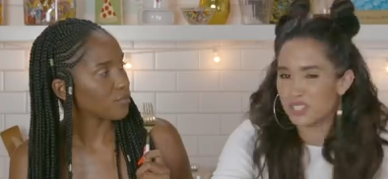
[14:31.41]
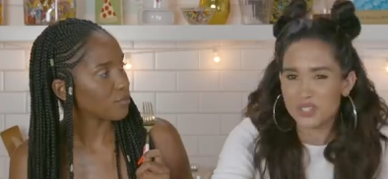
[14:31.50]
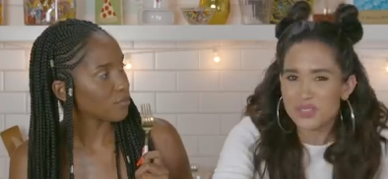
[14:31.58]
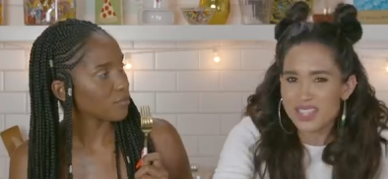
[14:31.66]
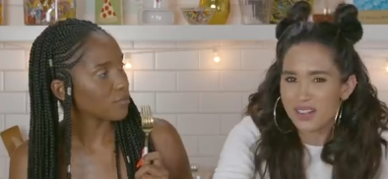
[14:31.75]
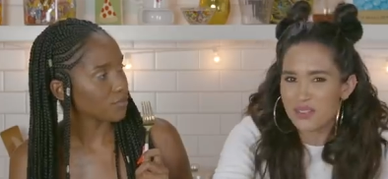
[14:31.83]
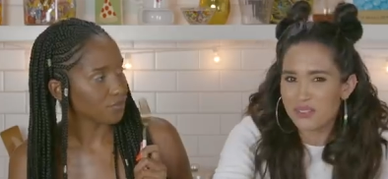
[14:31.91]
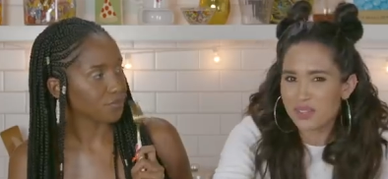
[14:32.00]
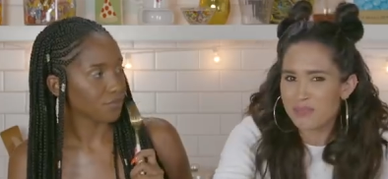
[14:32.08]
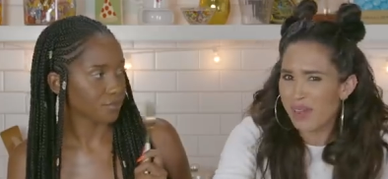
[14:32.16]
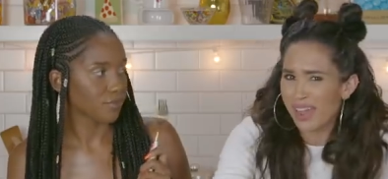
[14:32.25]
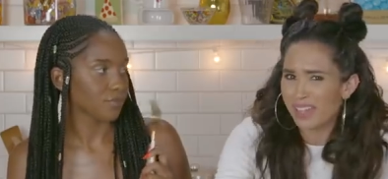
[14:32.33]
Speaker 1: would choose that
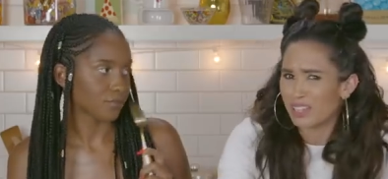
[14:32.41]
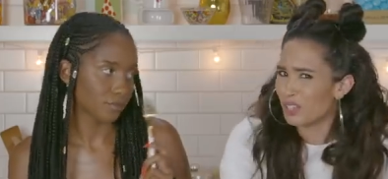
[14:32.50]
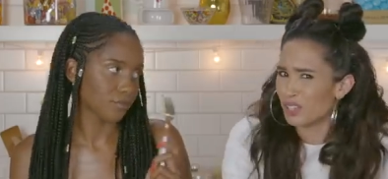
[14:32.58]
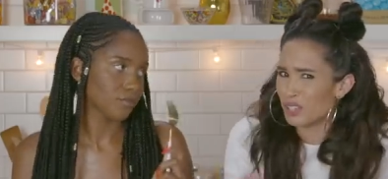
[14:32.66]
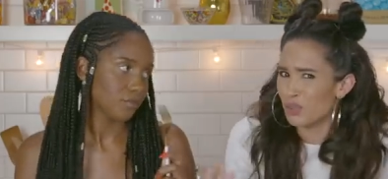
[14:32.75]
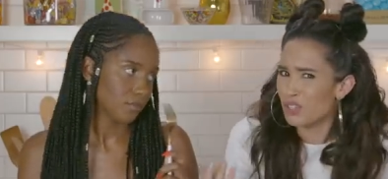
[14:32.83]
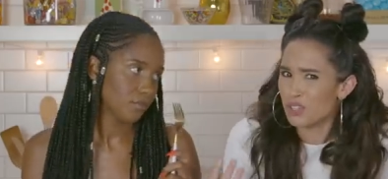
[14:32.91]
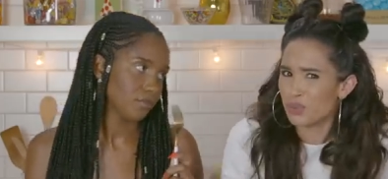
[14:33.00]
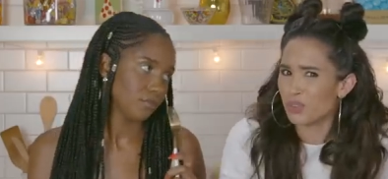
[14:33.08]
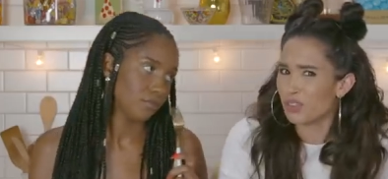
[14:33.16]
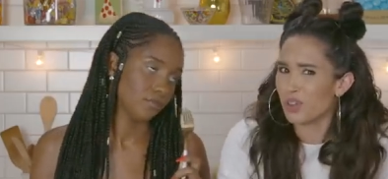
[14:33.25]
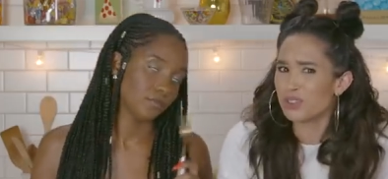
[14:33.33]
over my
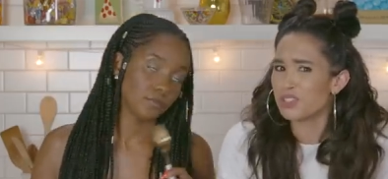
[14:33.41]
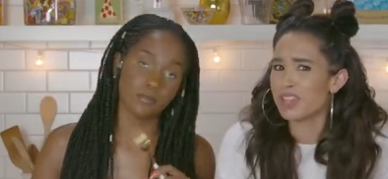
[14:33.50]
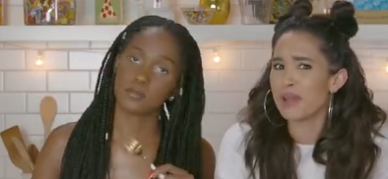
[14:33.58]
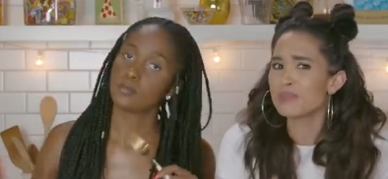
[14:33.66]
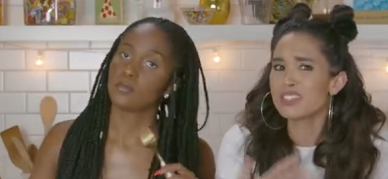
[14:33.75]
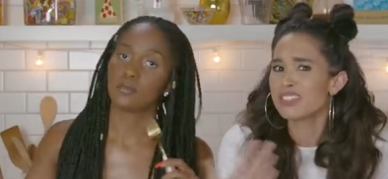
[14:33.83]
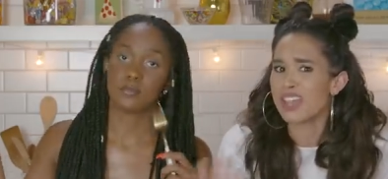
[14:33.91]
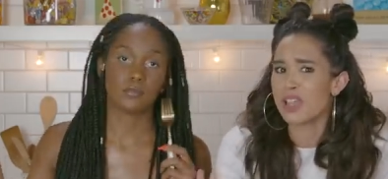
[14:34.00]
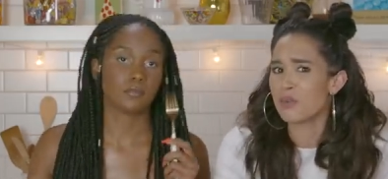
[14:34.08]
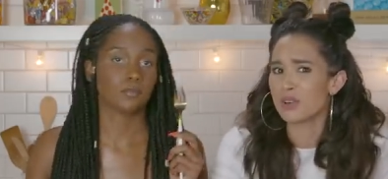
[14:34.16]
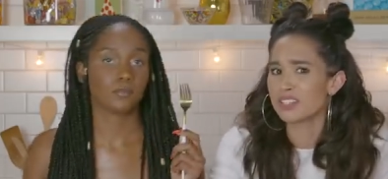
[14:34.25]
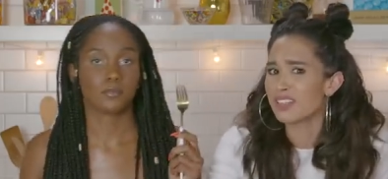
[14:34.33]
usual go-tos. I'm just
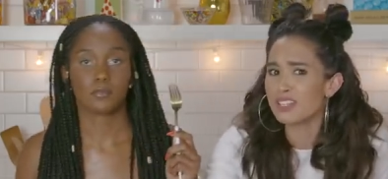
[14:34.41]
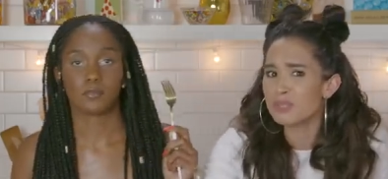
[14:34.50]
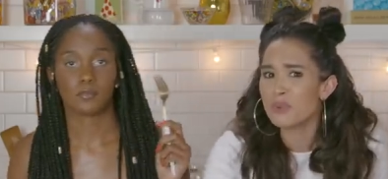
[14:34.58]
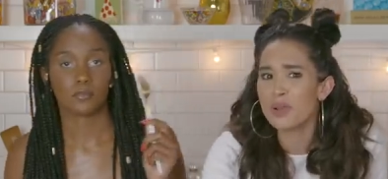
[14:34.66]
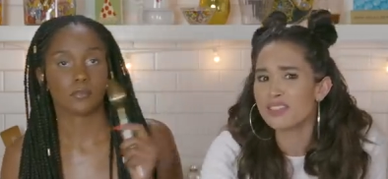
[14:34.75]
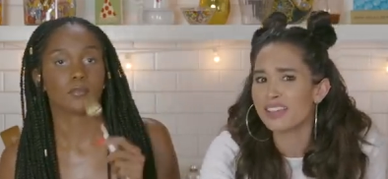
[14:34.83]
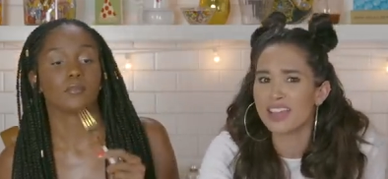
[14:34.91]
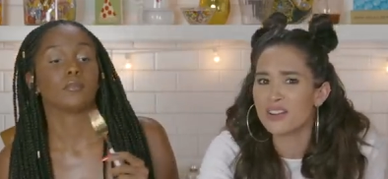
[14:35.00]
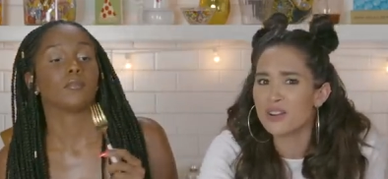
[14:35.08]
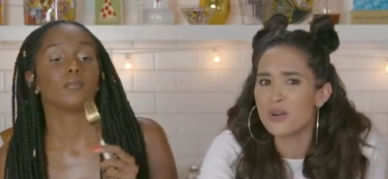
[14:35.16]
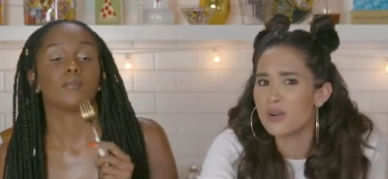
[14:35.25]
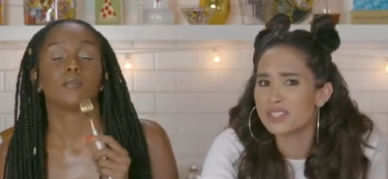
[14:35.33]
saying words at this point. Like I
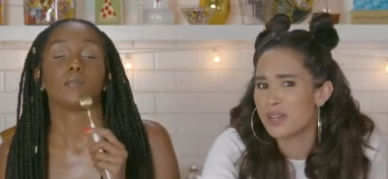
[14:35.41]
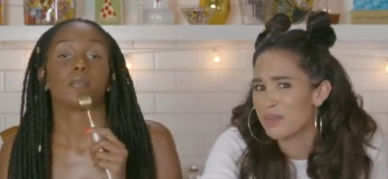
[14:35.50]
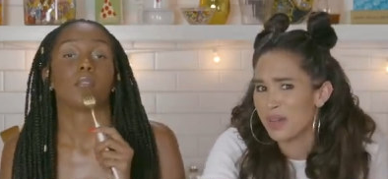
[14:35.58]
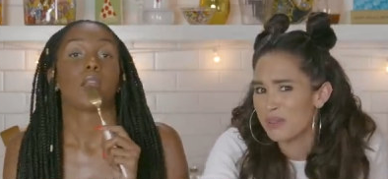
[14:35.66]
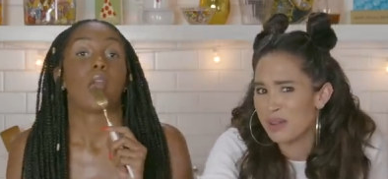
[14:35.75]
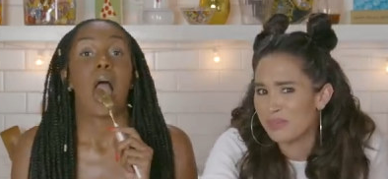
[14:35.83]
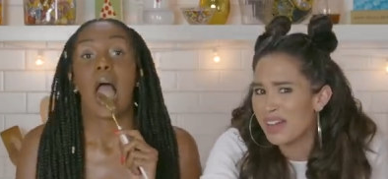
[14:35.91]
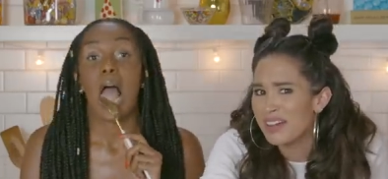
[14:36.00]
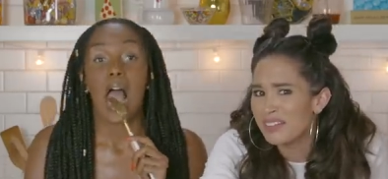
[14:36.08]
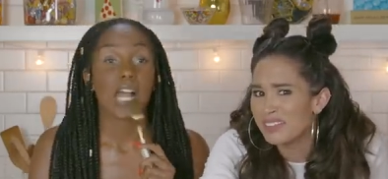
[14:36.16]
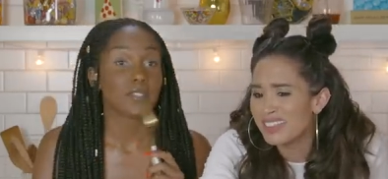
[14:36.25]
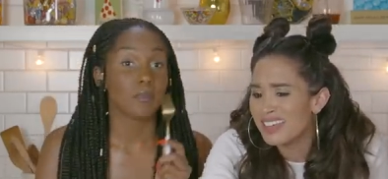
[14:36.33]
don't know what's coming out of my
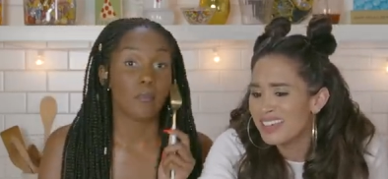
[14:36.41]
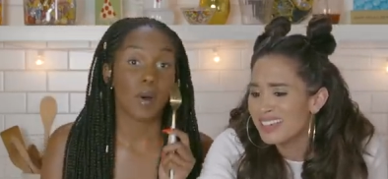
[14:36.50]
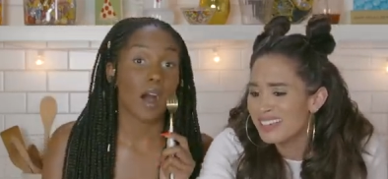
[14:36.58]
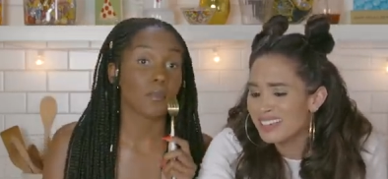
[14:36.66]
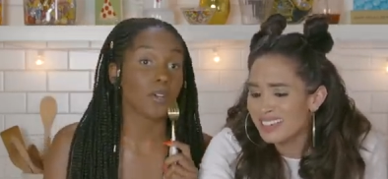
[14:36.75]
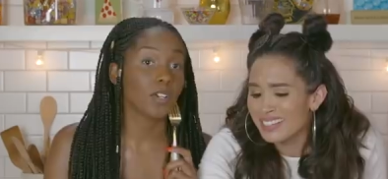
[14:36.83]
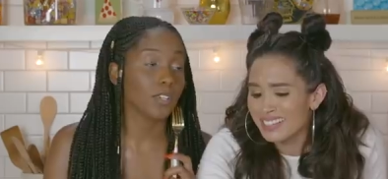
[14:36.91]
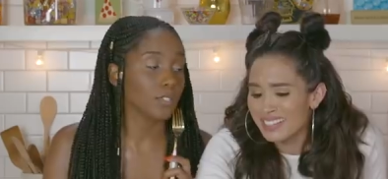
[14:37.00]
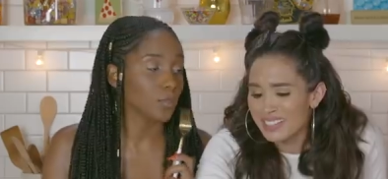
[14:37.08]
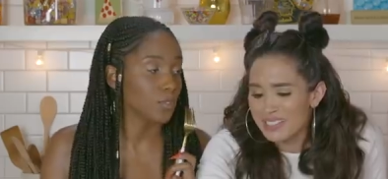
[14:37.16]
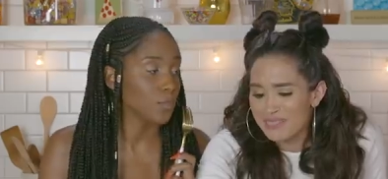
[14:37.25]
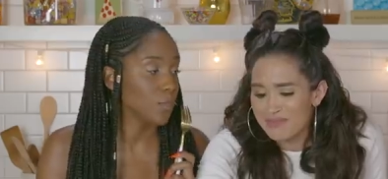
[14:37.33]
mouth. So bomb
Speaker 2: cookies,
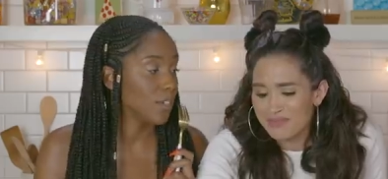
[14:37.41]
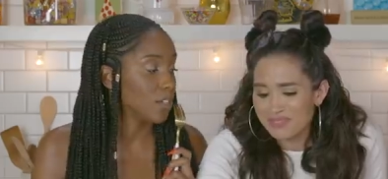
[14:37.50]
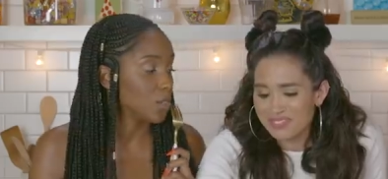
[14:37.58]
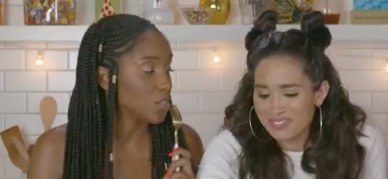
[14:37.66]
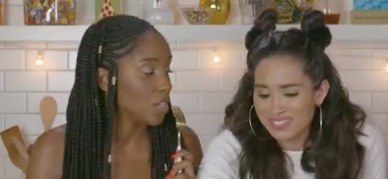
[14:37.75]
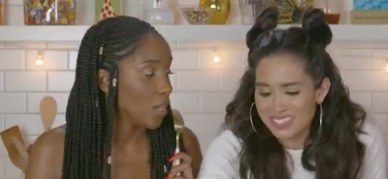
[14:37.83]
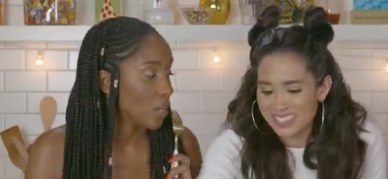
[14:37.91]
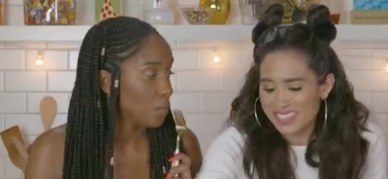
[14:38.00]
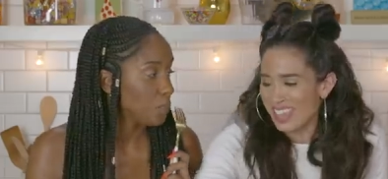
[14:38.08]
is what just mean to say.